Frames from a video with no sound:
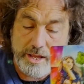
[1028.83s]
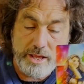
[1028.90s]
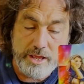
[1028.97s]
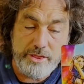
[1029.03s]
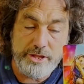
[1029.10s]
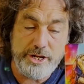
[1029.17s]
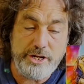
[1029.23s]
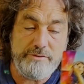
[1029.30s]

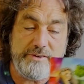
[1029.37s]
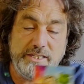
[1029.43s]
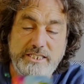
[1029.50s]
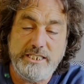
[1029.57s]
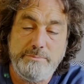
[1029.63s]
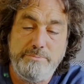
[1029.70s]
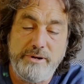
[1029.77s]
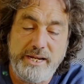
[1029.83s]
The universe
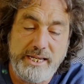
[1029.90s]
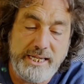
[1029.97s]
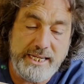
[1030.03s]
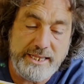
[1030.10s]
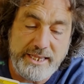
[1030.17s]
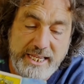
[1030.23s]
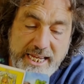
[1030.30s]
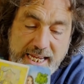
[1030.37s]
is bringing
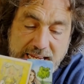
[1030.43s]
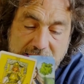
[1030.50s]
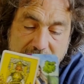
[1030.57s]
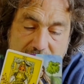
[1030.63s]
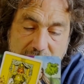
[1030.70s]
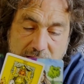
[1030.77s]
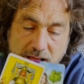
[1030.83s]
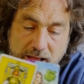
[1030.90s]
in
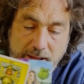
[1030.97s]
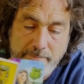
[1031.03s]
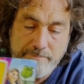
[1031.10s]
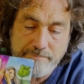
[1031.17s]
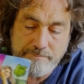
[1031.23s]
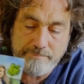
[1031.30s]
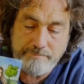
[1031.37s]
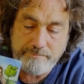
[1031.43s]
the
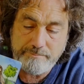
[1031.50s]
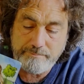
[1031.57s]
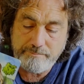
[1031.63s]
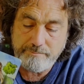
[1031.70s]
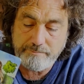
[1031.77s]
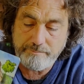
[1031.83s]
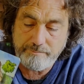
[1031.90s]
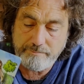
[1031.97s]
um,
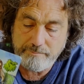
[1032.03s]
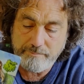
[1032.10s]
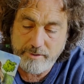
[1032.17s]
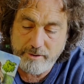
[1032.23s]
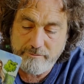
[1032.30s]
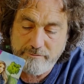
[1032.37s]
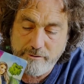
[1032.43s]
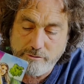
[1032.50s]

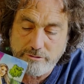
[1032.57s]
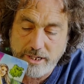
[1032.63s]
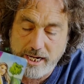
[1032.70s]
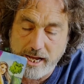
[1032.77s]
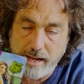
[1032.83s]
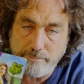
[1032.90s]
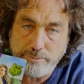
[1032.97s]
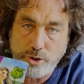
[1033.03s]

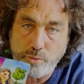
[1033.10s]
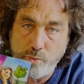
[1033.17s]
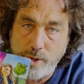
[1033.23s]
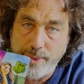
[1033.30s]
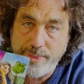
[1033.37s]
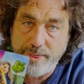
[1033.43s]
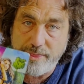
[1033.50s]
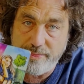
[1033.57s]
cups
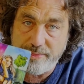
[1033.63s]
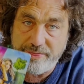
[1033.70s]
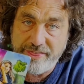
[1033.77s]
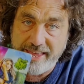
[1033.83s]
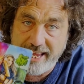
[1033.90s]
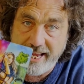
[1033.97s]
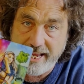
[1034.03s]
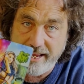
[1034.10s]
with
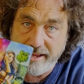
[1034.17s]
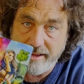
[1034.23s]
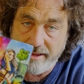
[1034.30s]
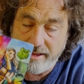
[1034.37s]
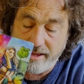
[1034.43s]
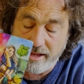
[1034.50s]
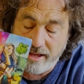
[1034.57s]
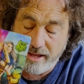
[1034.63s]
the
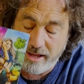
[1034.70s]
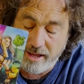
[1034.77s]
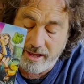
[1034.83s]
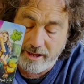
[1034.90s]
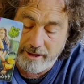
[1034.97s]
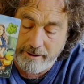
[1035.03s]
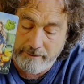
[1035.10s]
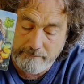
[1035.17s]

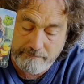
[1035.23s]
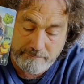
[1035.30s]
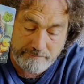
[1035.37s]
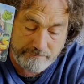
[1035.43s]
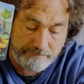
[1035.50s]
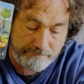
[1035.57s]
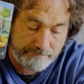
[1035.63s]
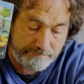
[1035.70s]

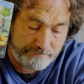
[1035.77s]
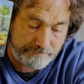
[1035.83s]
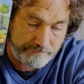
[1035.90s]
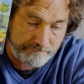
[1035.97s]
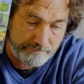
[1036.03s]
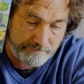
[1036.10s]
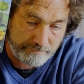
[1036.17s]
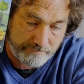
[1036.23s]
um,
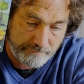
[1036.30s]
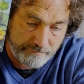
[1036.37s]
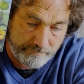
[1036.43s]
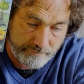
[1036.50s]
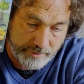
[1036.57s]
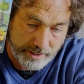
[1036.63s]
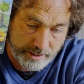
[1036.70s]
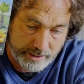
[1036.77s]

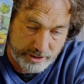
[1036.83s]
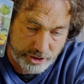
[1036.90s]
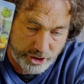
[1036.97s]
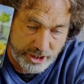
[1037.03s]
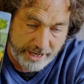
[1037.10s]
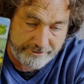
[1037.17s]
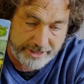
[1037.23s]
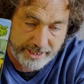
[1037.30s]

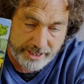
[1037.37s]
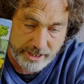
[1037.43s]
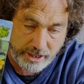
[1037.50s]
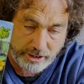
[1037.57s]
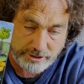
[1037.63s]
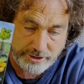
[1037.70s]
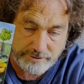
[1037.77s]
chariot card.